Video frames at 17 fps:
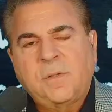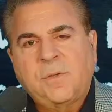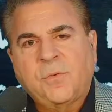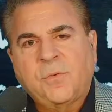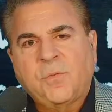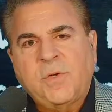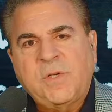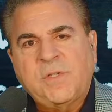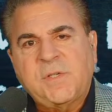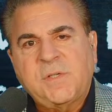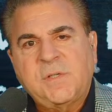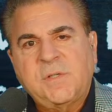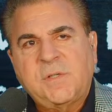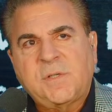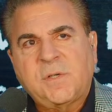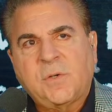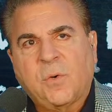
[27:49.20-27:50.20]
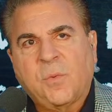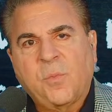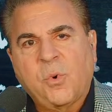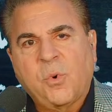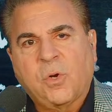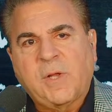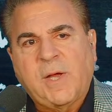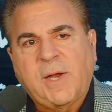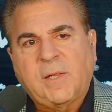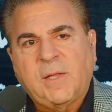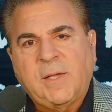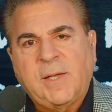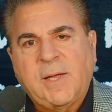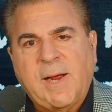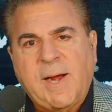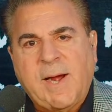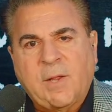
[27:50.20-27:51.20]
the reasons are more
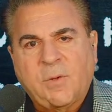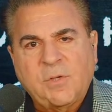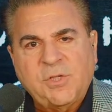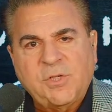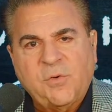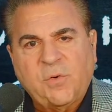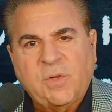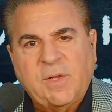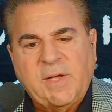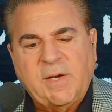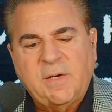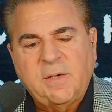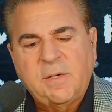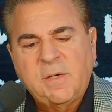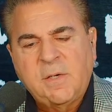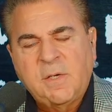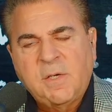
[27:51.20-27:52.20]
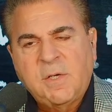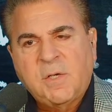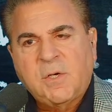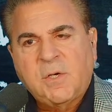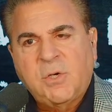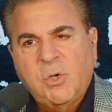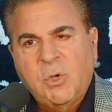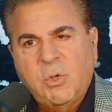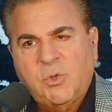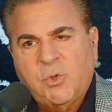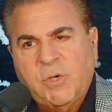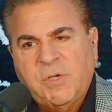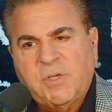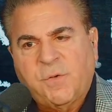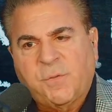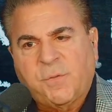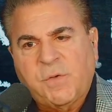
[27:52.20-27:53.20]
likely allergy-related,
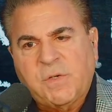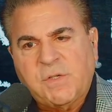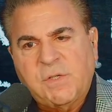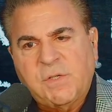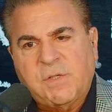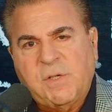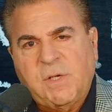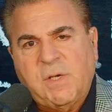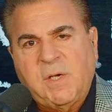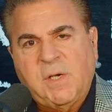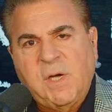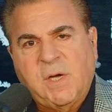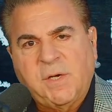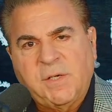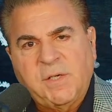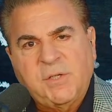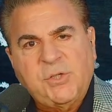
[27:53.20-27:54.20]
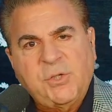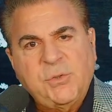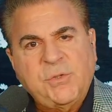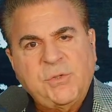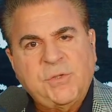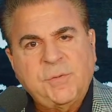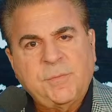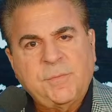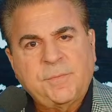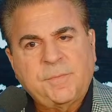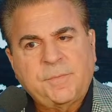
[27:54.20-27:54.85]
nutrient deficiency, gut issues.